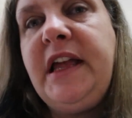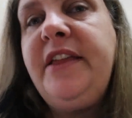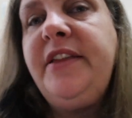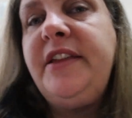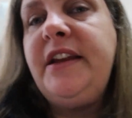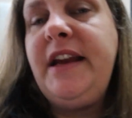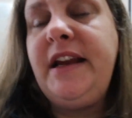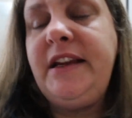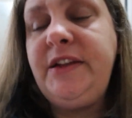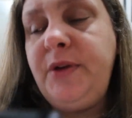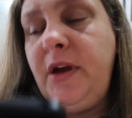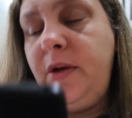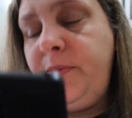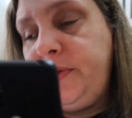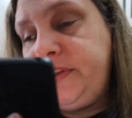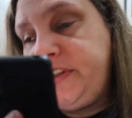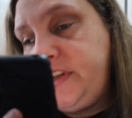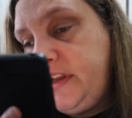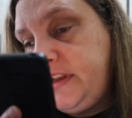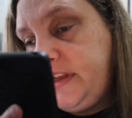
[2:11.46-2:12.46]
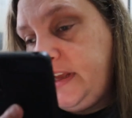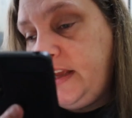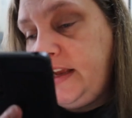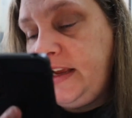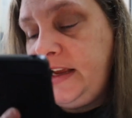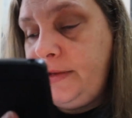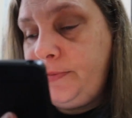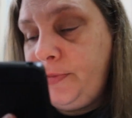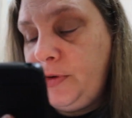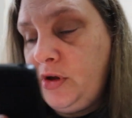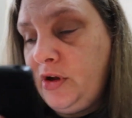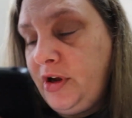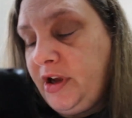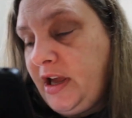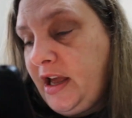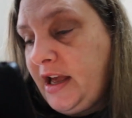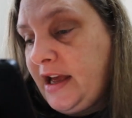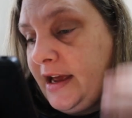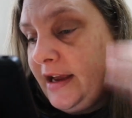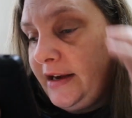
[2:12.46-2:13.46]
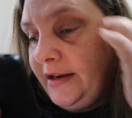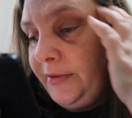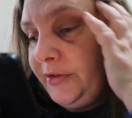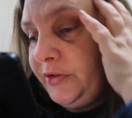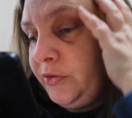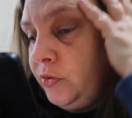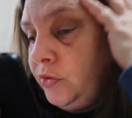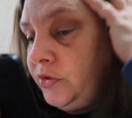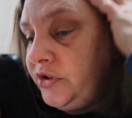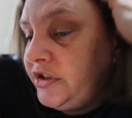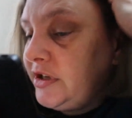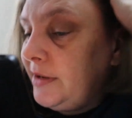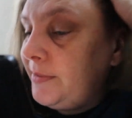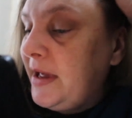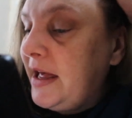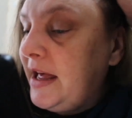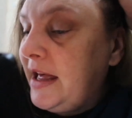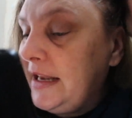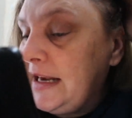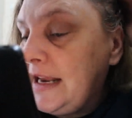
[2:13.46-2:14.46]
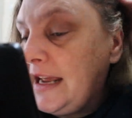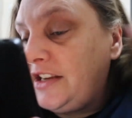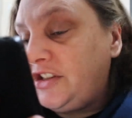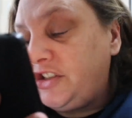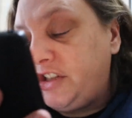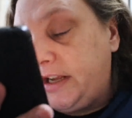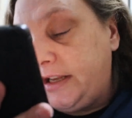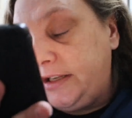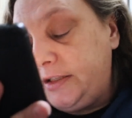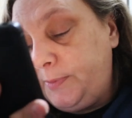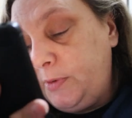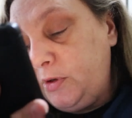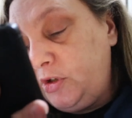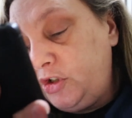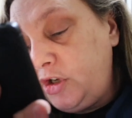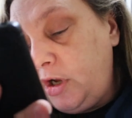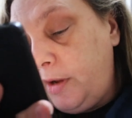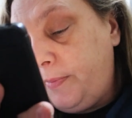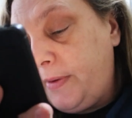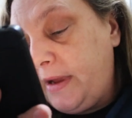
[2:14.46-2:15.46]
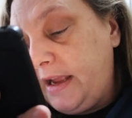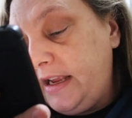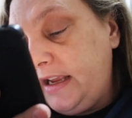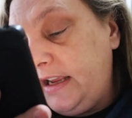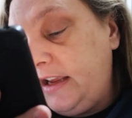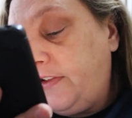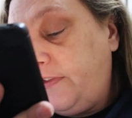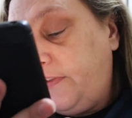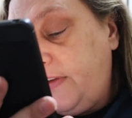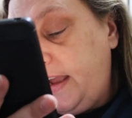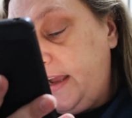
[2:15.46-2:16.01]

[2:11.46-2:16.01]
The next one was another ebook, and it was called Summer at Last Chance Bookshop by Eve